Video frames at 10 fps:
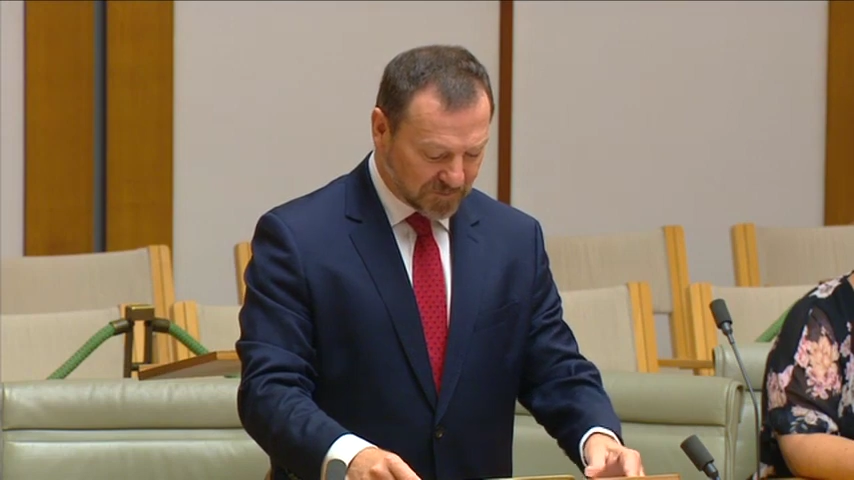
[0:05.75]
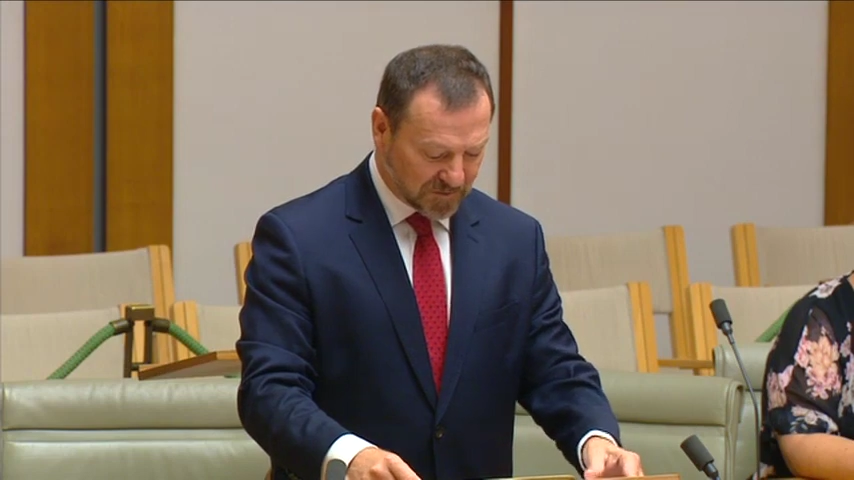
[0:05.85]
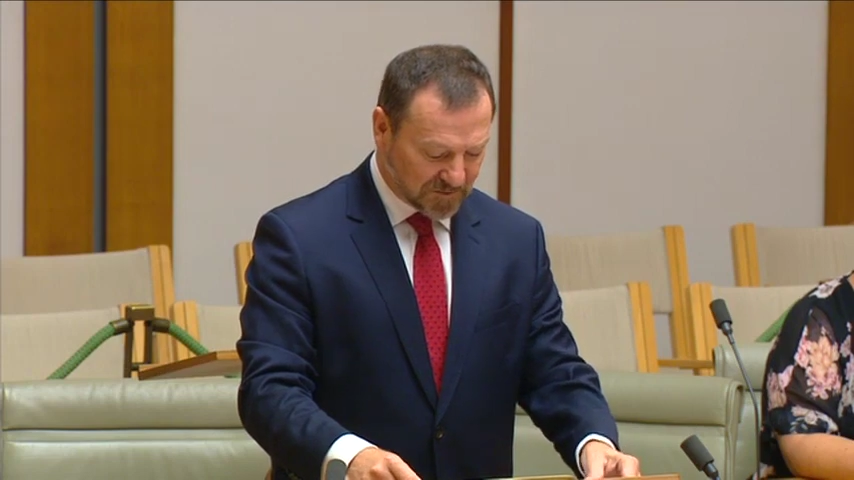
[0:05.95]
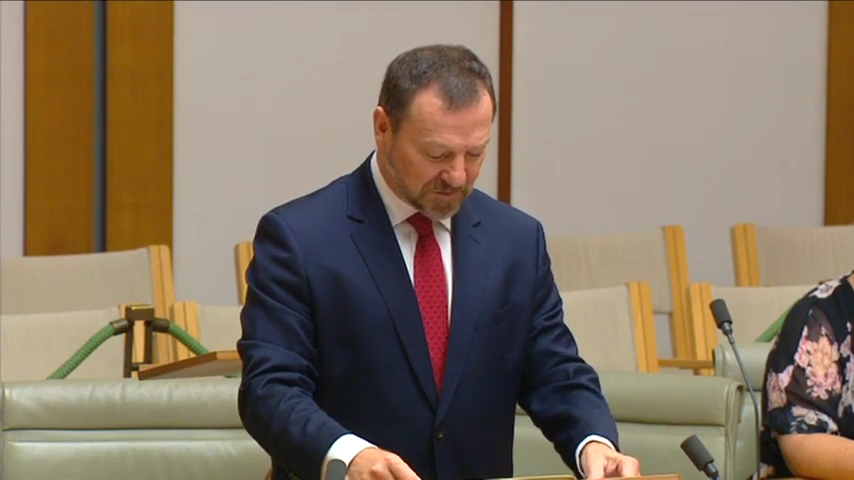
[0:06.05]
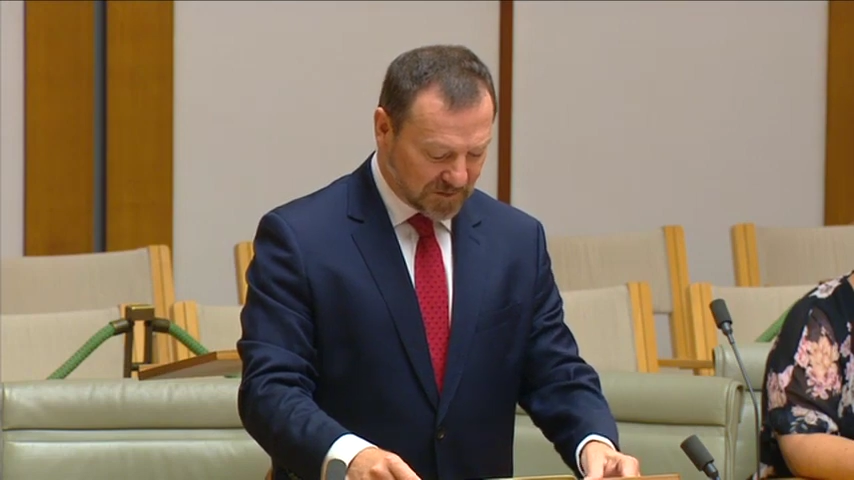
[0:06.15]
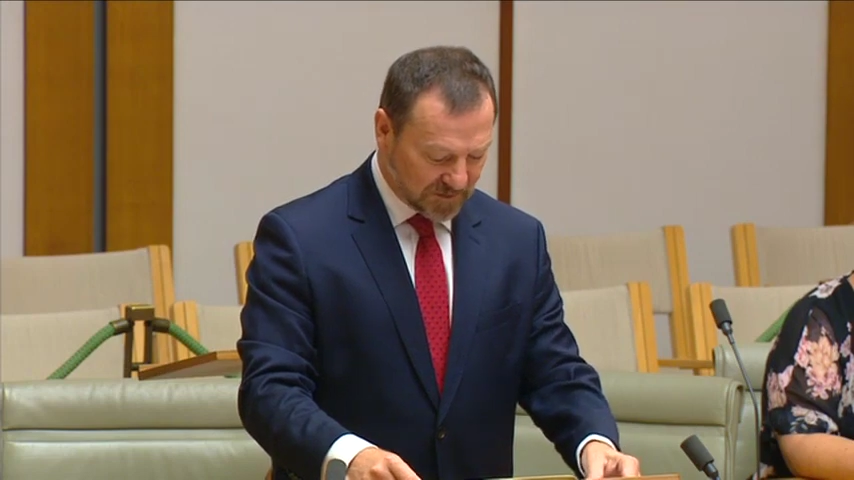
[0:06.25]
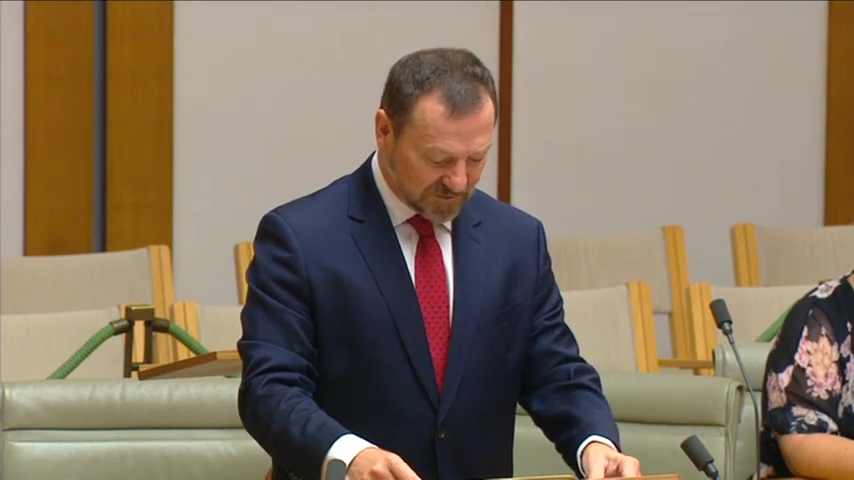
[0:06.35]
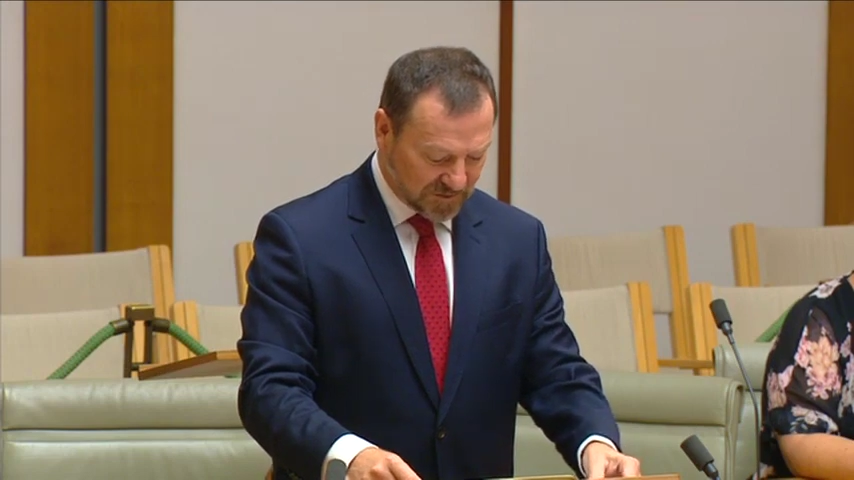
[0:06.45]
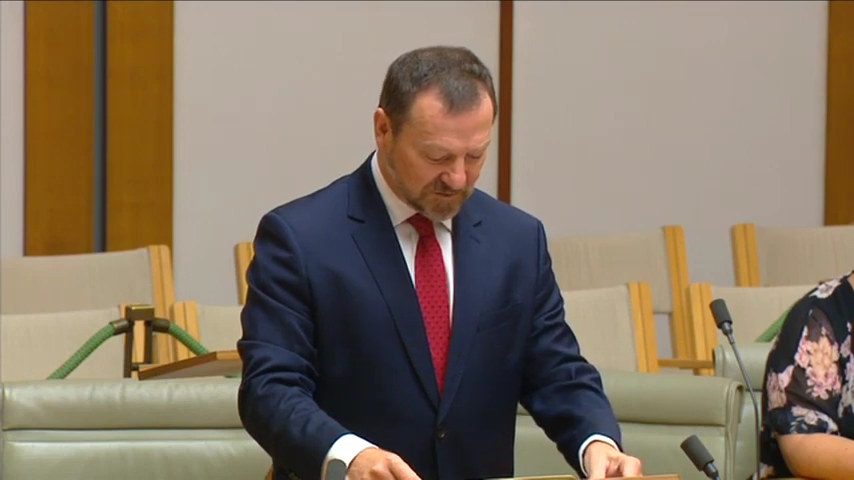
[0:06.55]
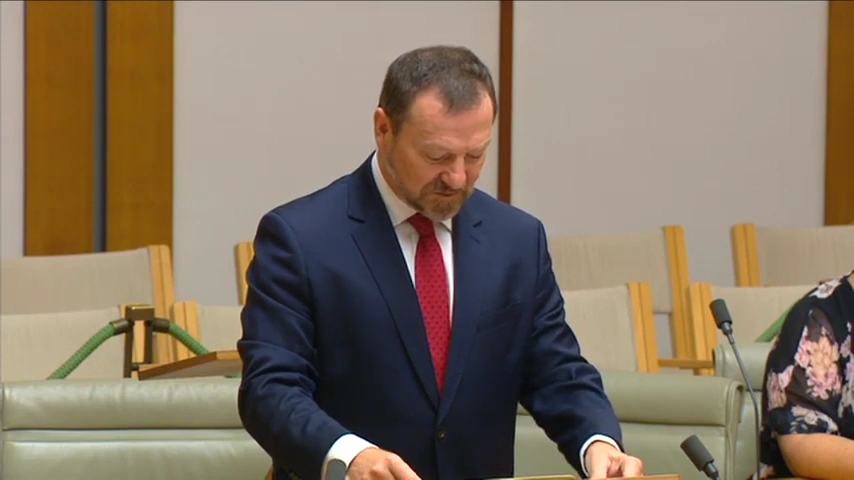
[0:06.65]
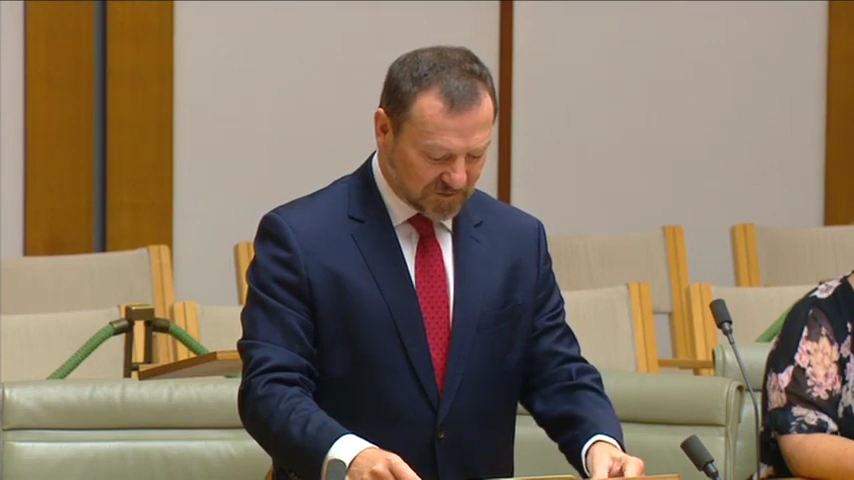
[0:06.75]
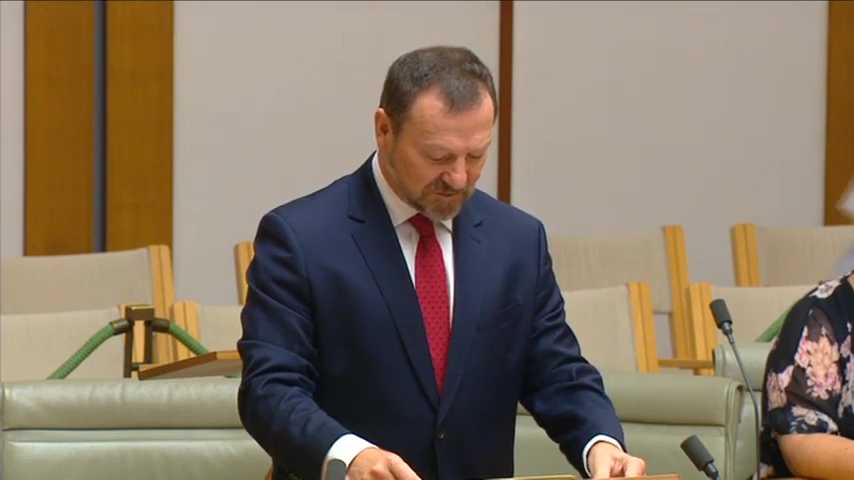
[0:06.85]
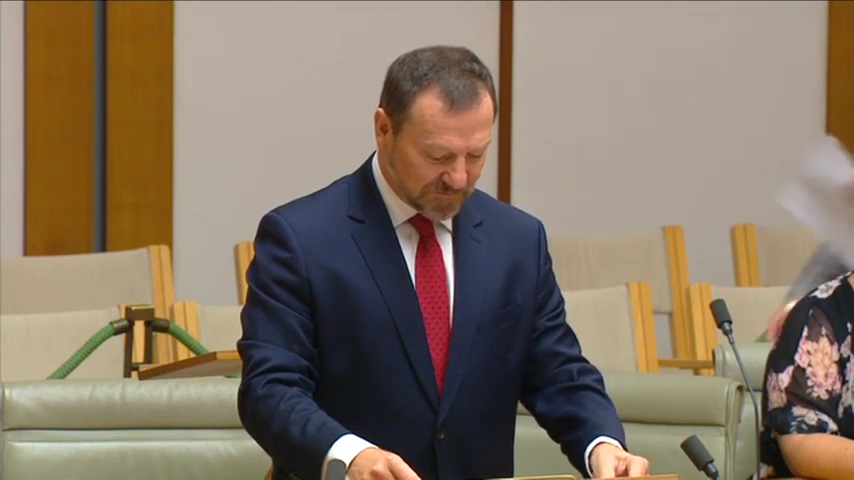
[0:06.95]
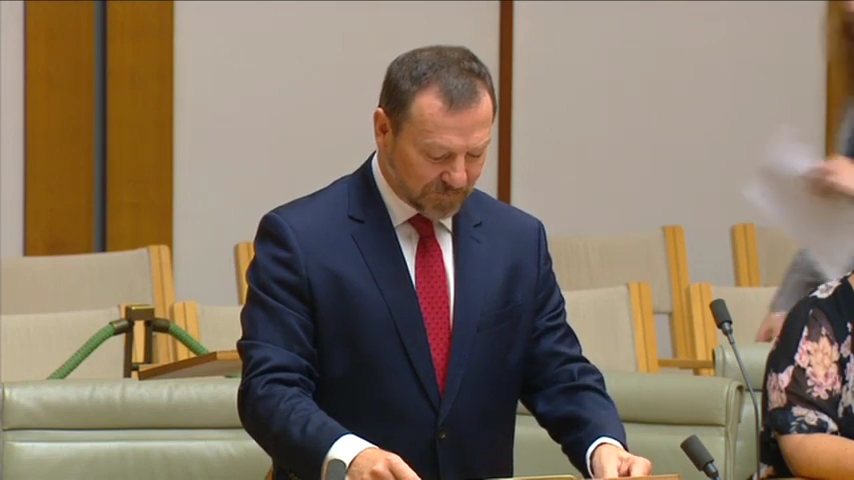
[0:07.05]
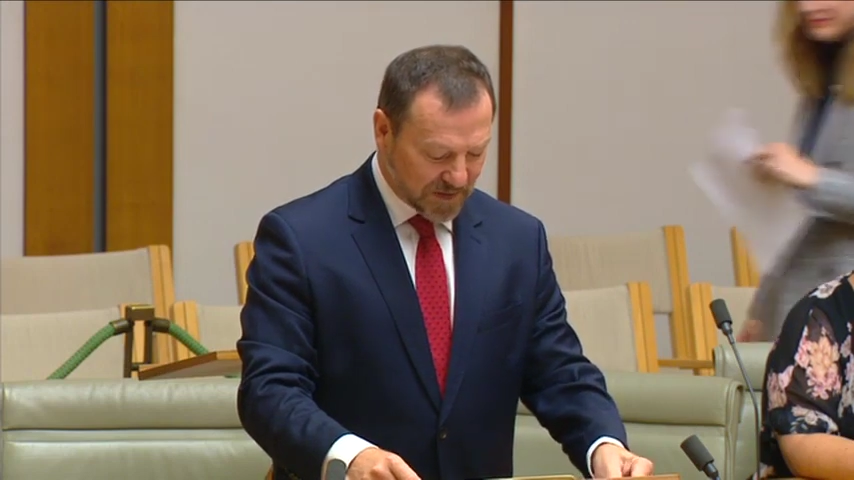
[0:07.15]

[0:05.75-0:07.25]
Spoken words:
citizens,